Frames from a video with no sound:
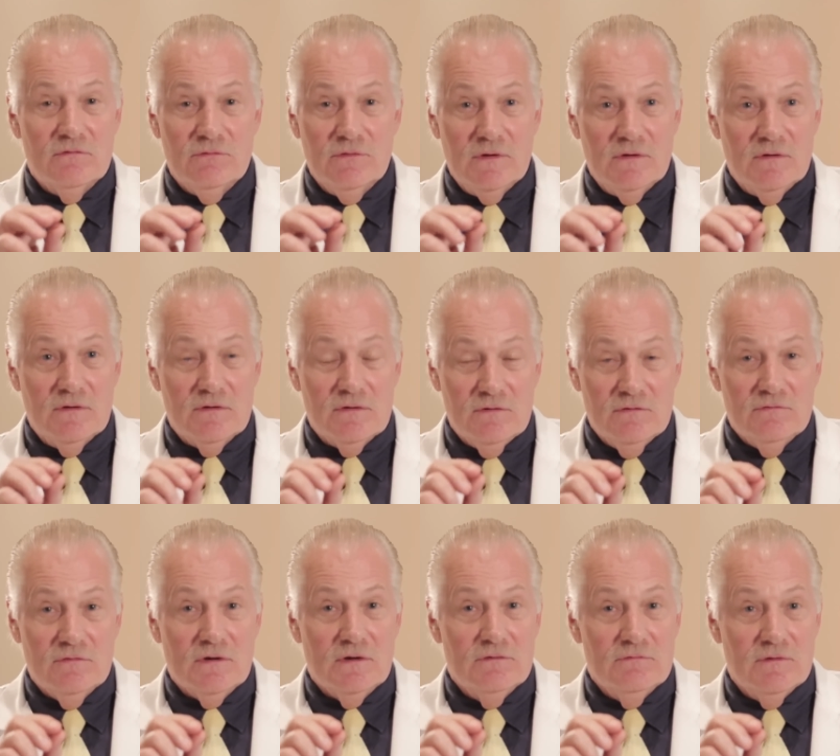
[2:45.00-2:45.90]
if we can
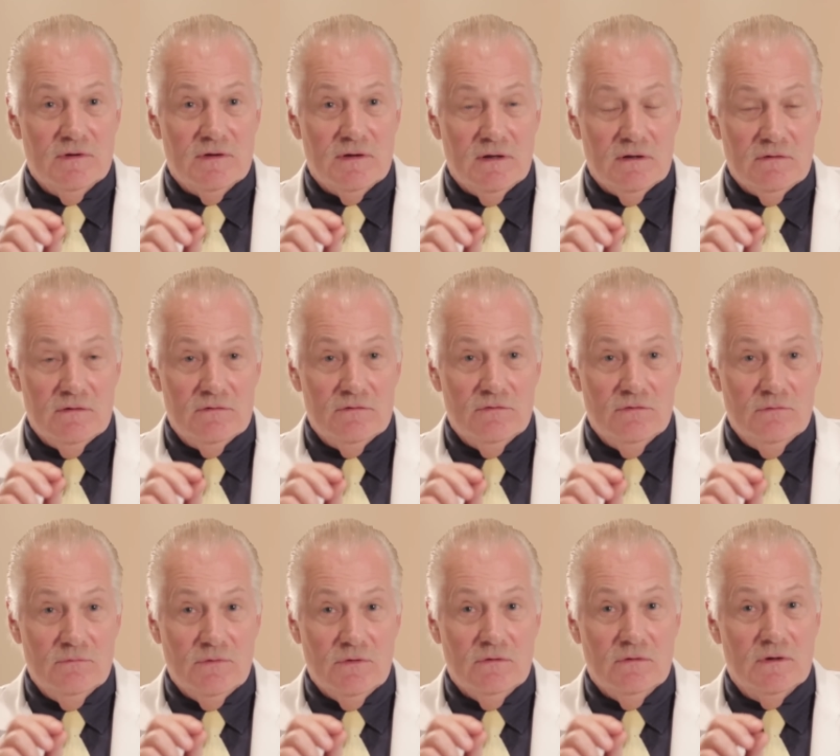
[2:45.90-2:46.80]
surgically resect the
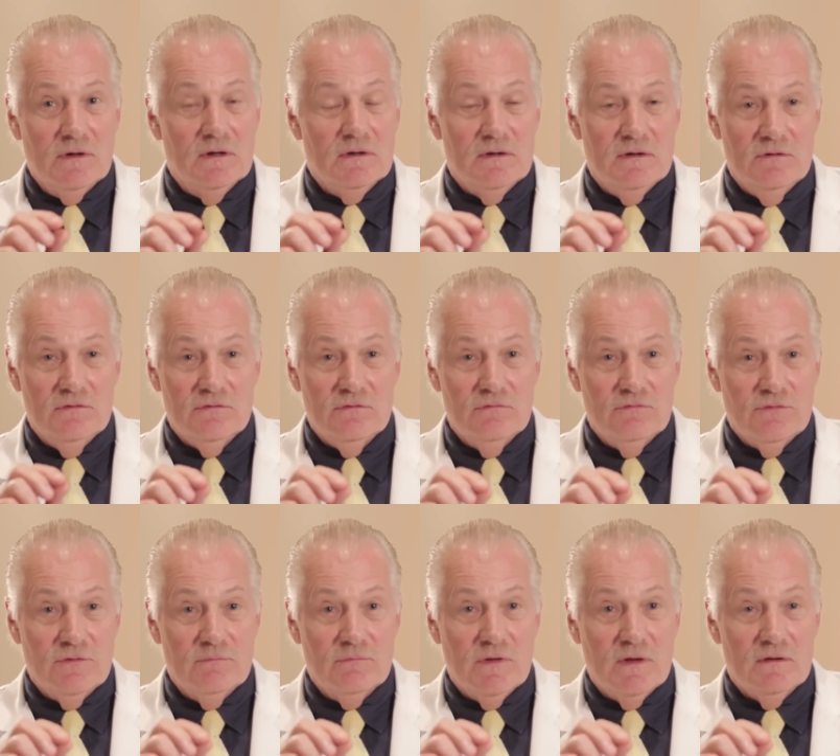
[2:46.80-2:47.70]
tumor and get tissue
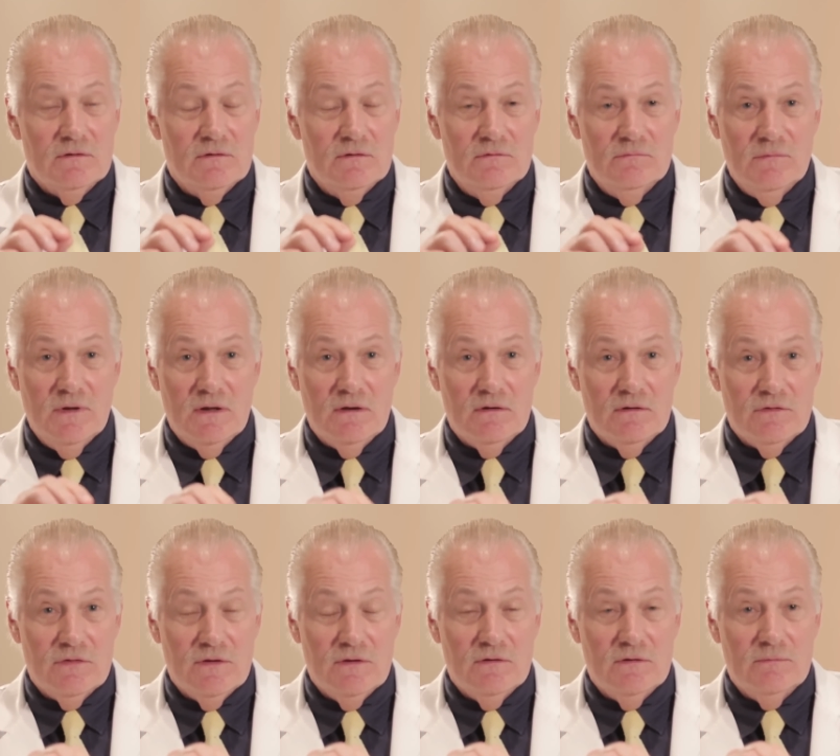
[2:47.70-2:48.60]
from that to make our
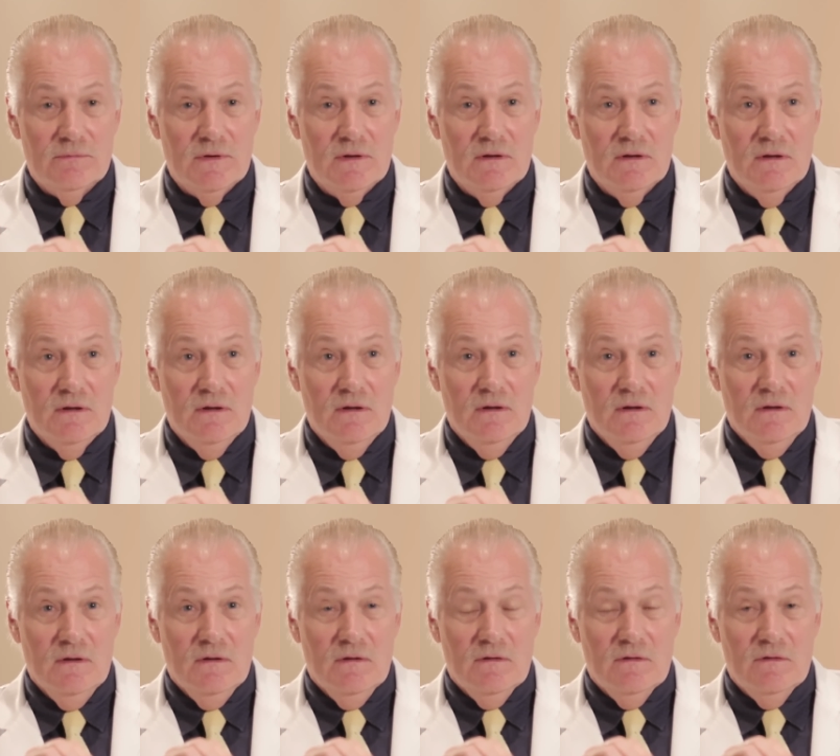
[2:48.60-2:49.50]
therapy,
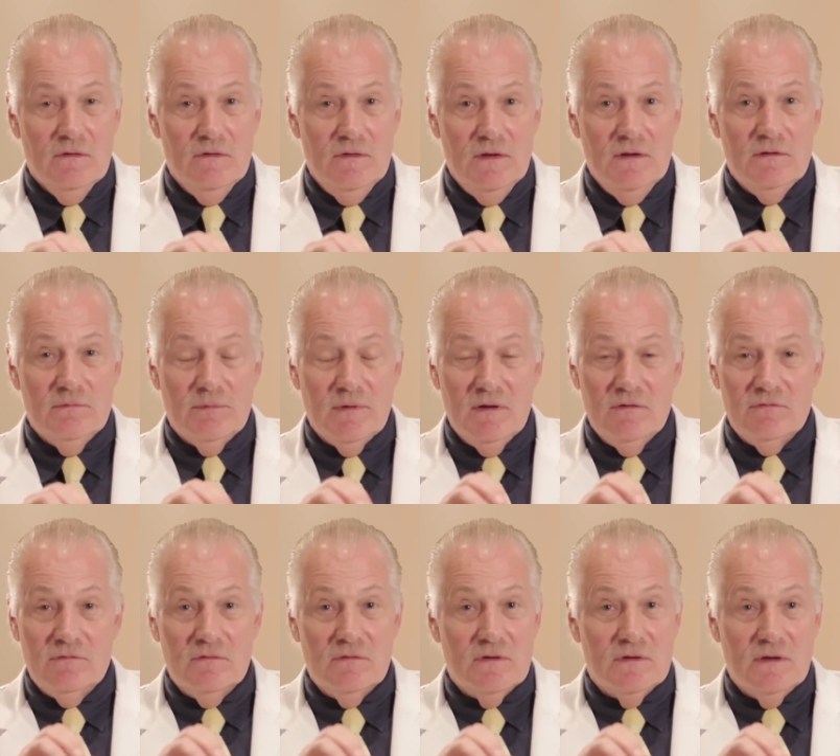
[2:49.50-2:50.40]
these
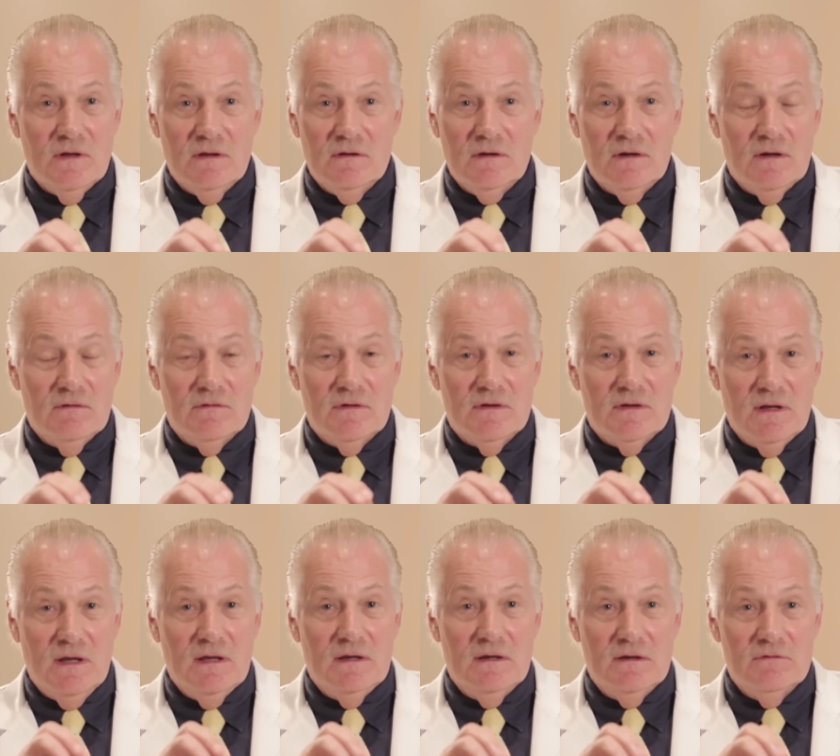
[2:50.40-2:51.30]
patients stand an
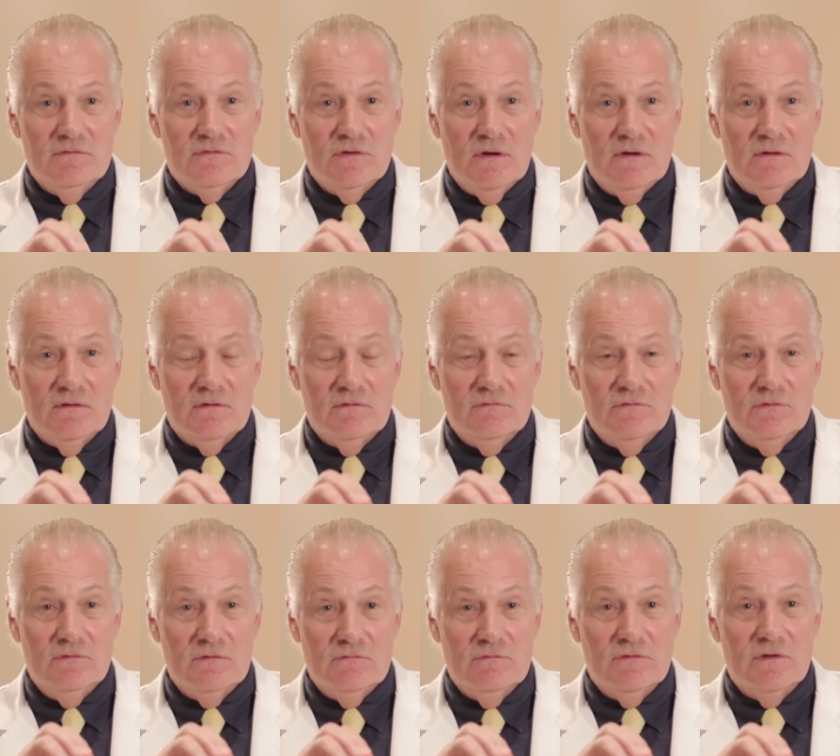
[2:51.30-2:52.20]
outstanding chance of
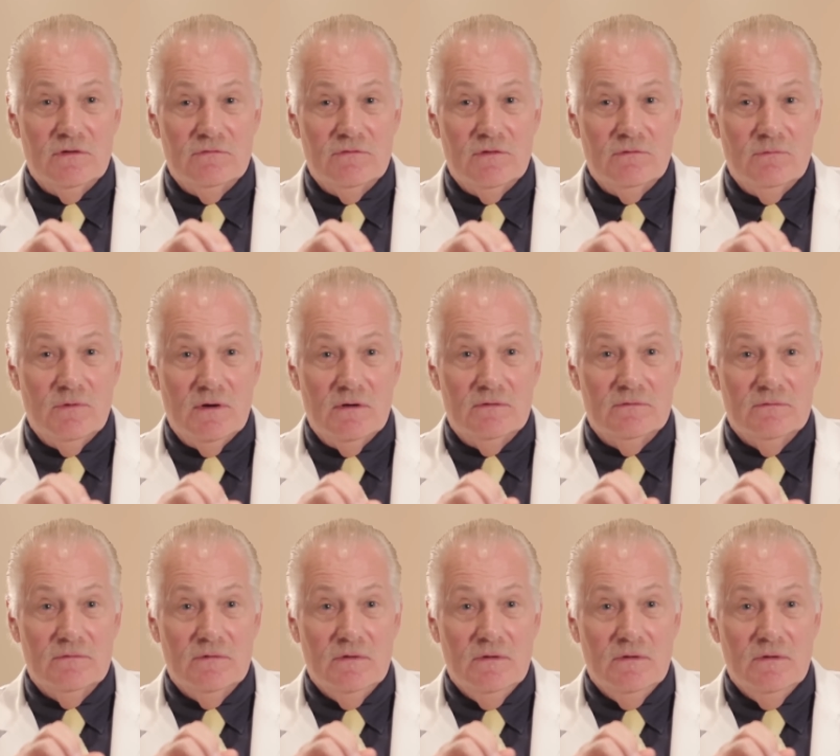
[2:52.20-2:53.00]
doing very, very well.